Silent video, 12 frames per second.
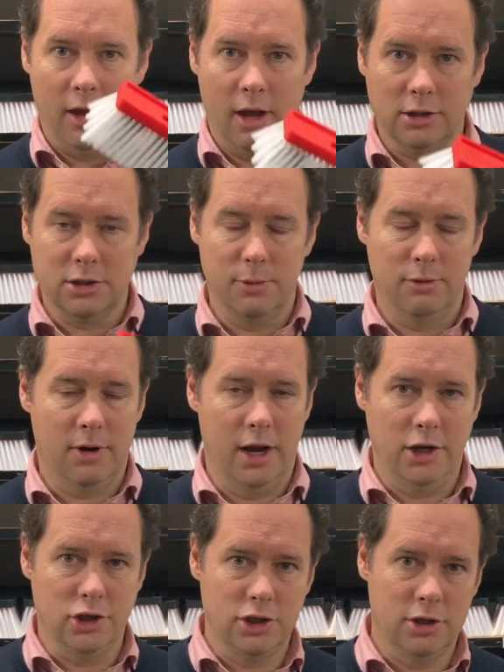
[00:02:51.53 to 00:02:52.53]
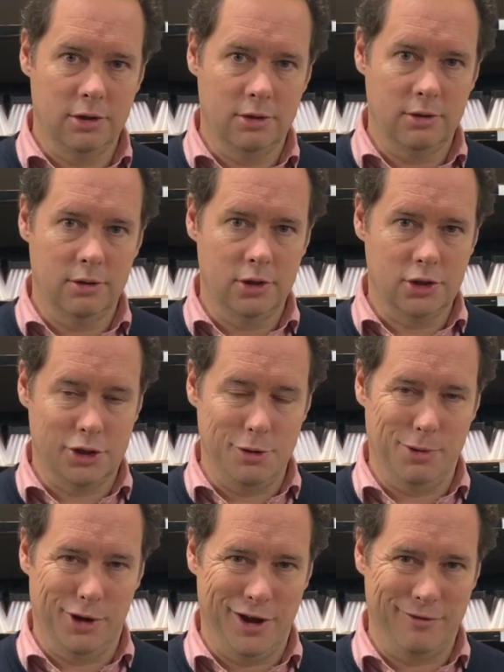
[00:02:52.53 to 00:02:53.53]
Ultimate range,
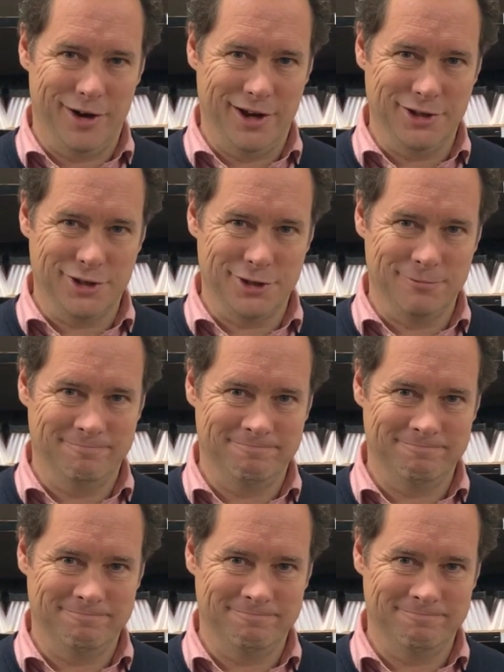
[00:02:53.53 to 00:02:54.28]
Superlight range.